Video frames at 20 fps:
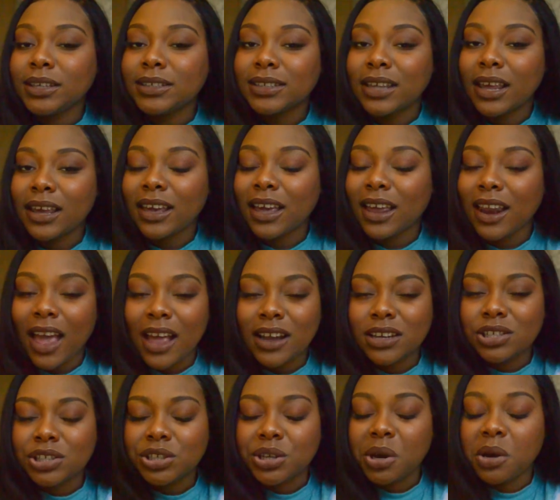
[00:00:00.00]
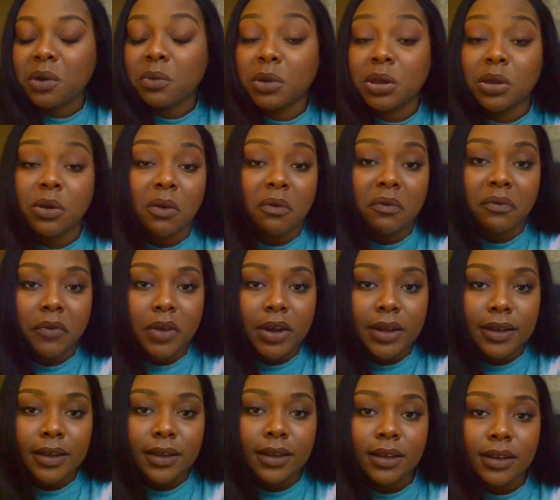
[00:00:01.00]
like it and share it with your
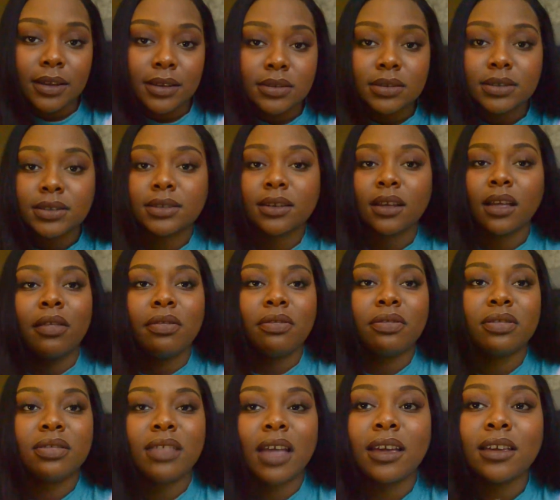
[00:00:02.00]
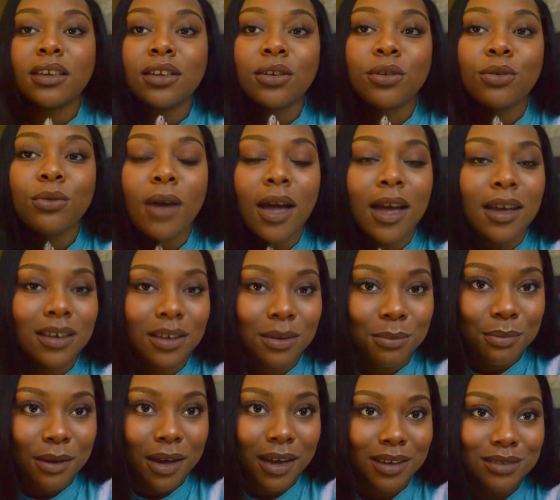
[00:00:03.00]
friends. Thank you and
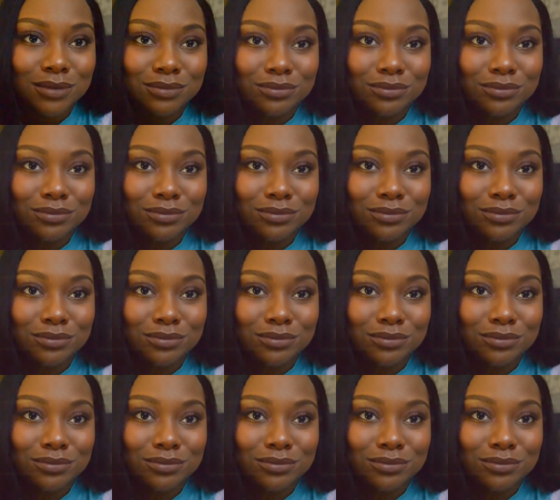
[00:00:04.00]
goodbye.